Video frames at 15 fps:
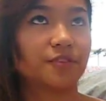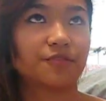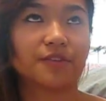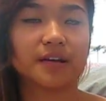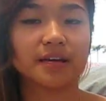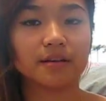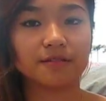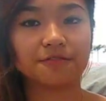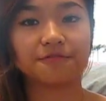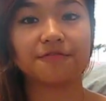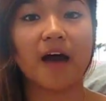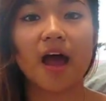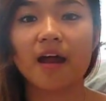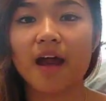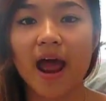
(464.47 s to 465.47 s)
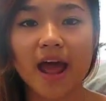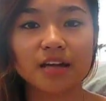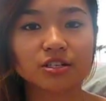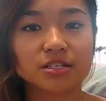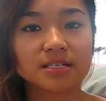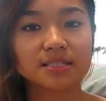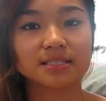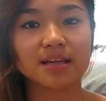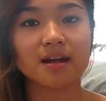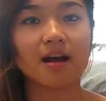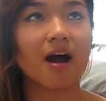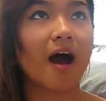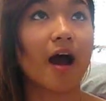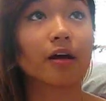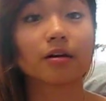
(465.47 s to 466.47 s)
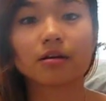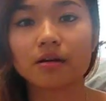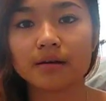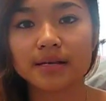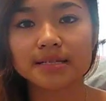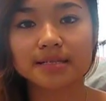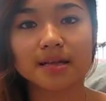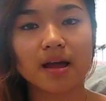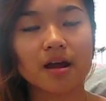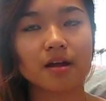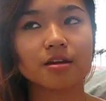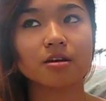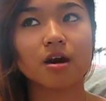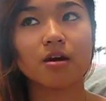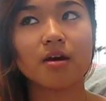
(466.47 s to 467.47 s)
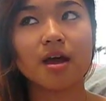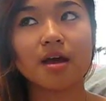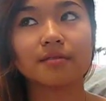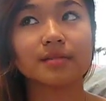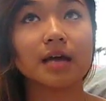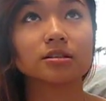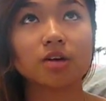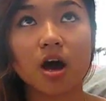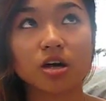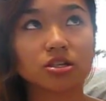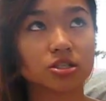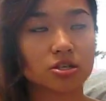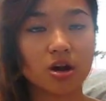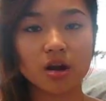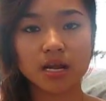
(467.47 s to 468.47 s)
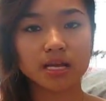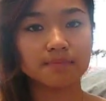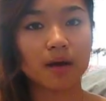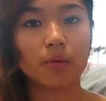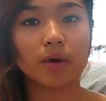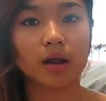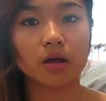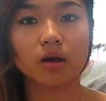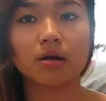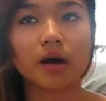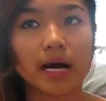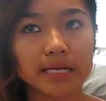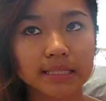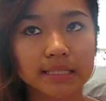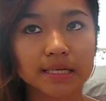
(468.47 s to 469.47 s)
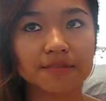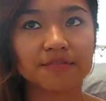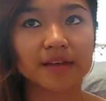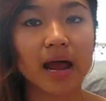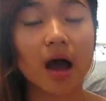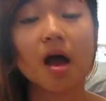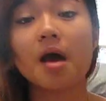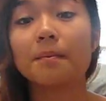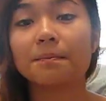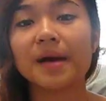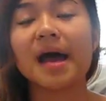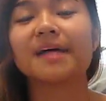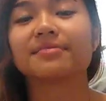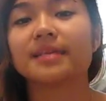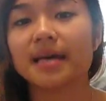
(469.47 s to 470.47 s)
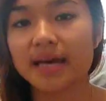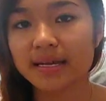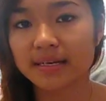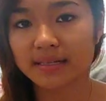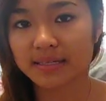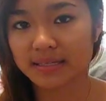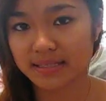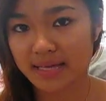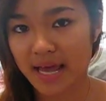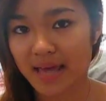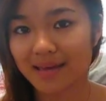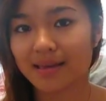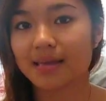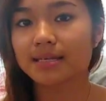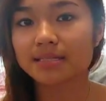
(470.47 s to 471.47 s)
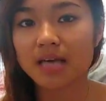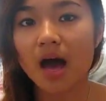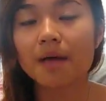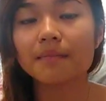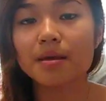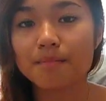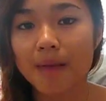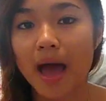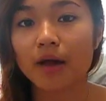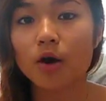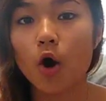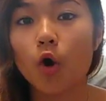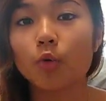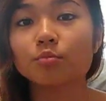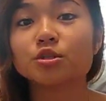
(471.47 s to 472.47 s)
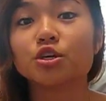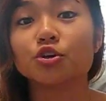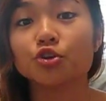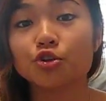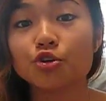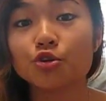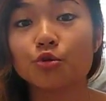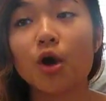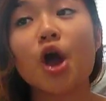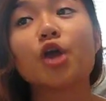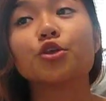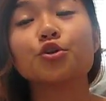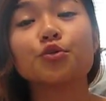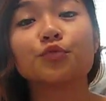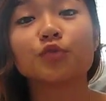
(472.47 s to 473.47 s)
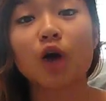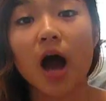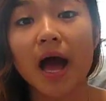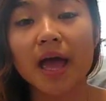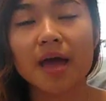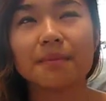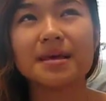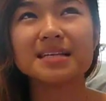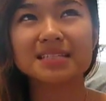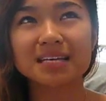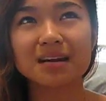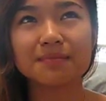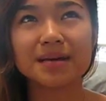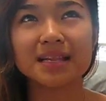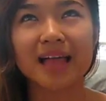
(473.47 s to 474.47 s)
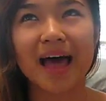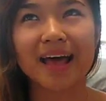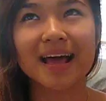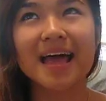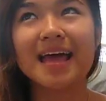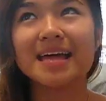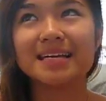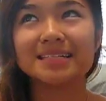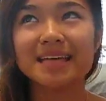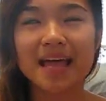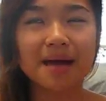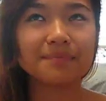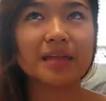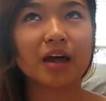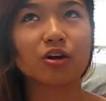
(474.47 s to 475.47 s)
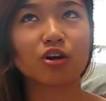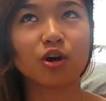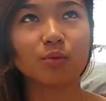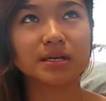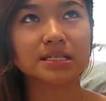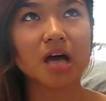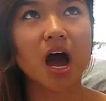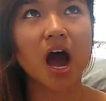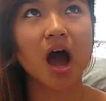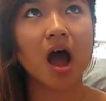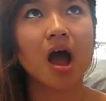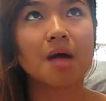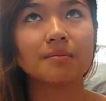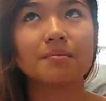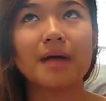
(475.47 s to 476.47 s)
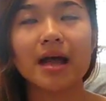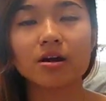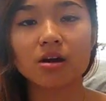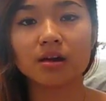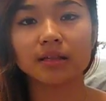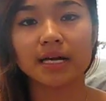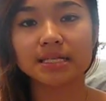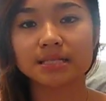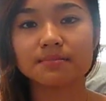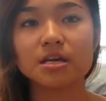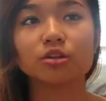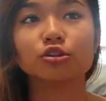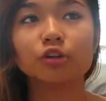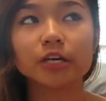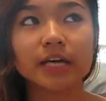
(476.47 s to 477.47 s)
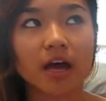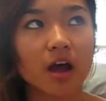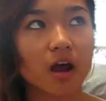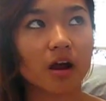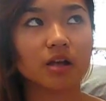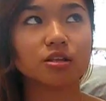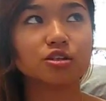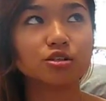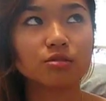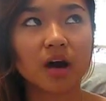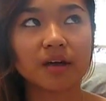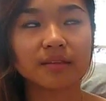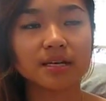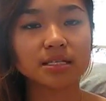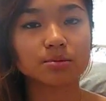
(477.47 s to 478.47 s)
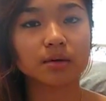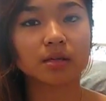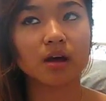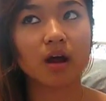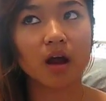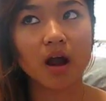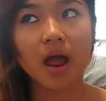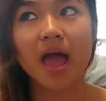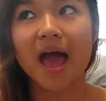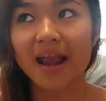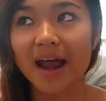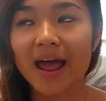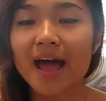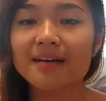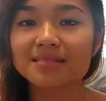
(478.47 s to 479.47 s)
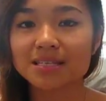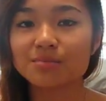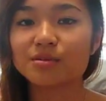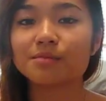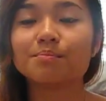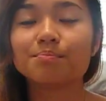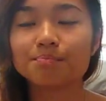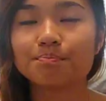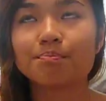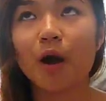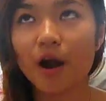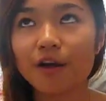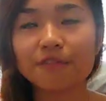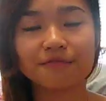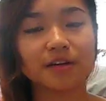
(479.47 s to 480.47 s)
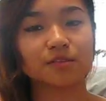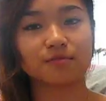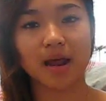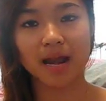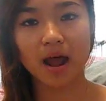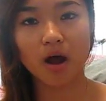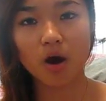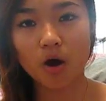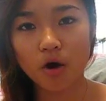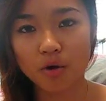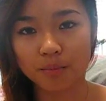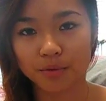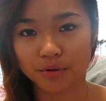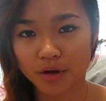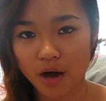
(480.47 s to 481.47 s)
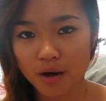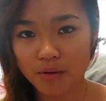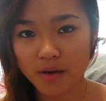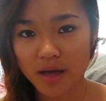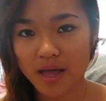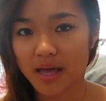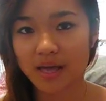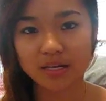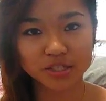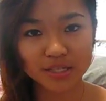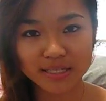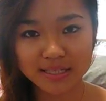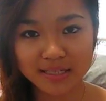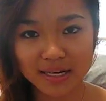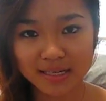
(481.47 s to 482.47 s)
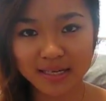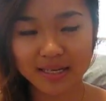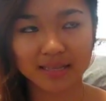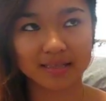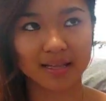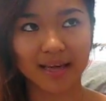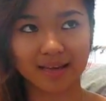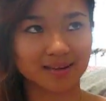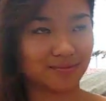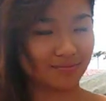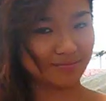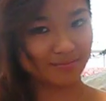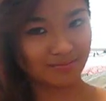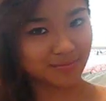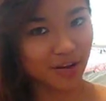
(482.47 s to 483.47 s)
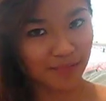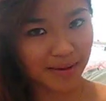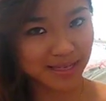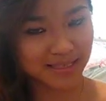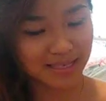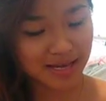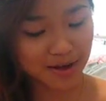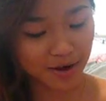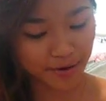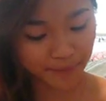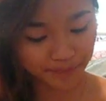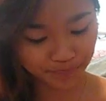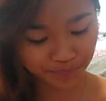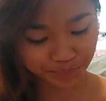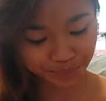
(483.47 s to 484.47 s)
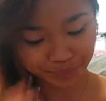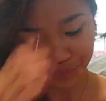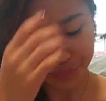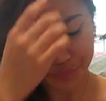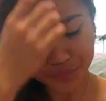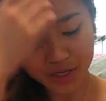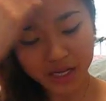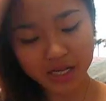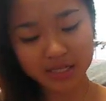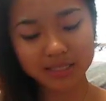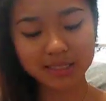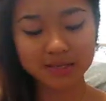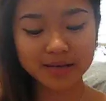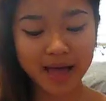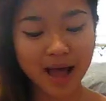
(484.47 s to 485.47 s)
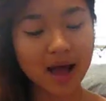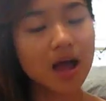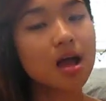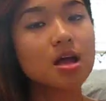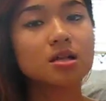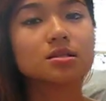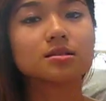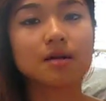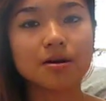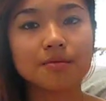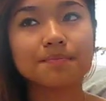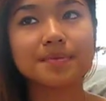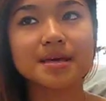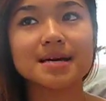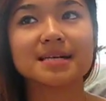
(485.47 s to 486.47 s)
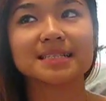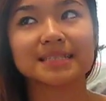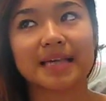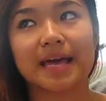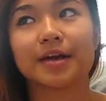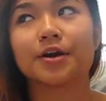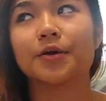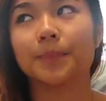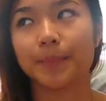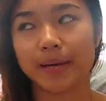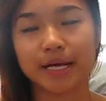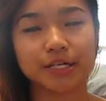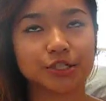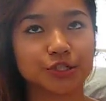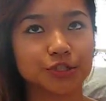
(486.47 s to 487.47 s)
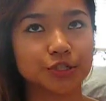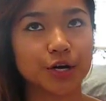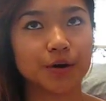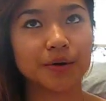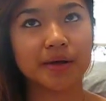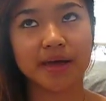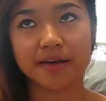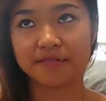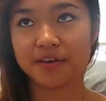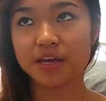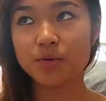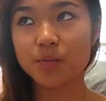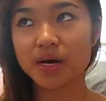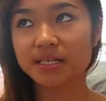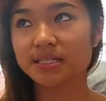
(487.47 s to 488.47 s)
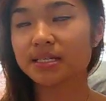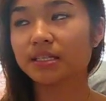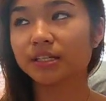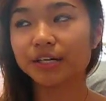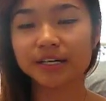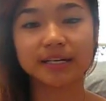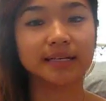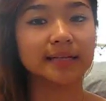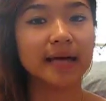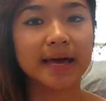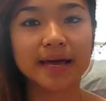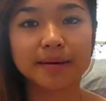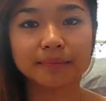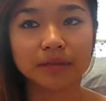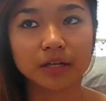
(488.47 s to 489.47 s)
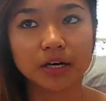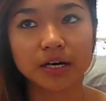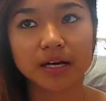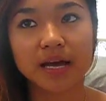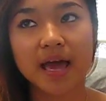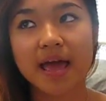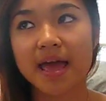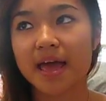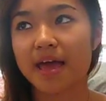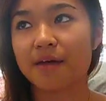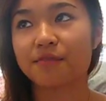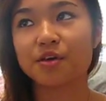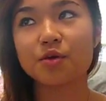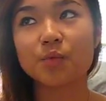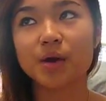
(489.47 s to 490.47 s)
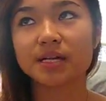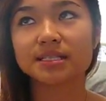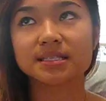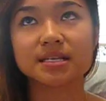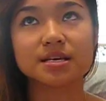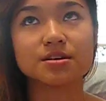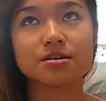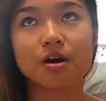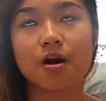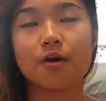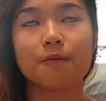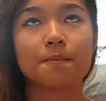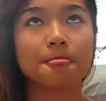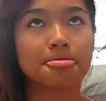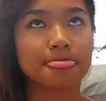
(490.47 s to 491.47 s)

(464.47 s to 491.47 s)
freaking fire hydrant is there, a hot girl is there, you know, that dog, sure, he might want to go out and sniff it out, but at the end of the day, he's coming back home to you. You've got him. He's gonna be like, damn, that girl was hot, but my girl lets me look at her and do all this with her, and I have someone perfect right at home, you know? It's just looking like, no big deal. So yeah, don't be a psycho bitch, you know? If he wants to look, let him look. If he wants to, you know,